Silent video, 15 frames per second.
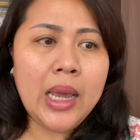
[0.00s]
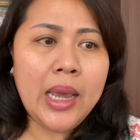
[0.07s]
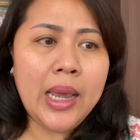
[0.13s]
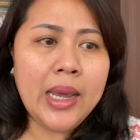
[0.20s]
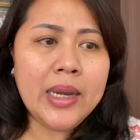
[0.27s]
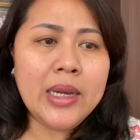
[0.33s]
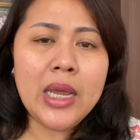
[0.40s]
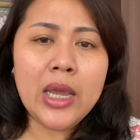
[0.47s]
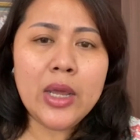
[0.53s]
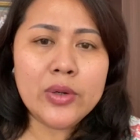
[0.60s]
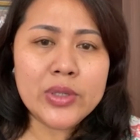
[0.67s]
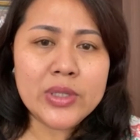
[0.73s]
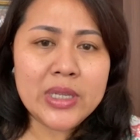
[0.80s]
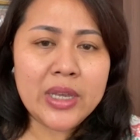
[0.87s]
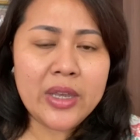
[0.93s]
and
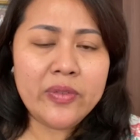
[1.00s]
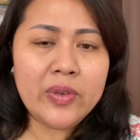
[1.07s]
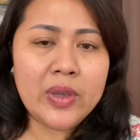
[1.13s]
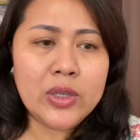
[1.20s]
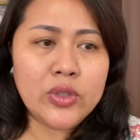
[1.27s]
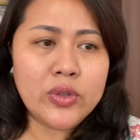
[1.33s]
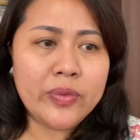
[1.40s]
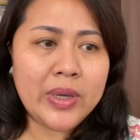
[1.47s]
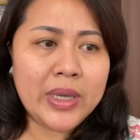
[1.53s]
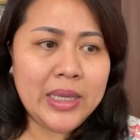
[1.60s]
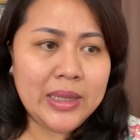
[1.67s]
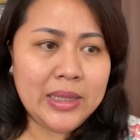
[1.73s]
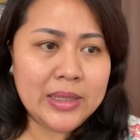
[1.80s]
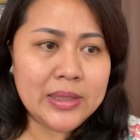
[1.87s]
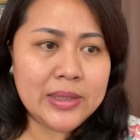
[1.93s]
erosive
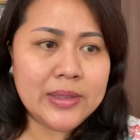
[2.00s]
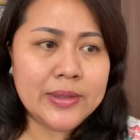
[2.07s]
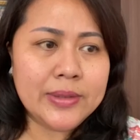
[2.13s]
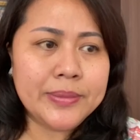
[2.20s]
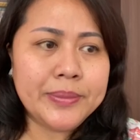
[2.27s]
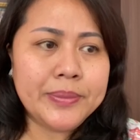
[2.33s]
esophagitis.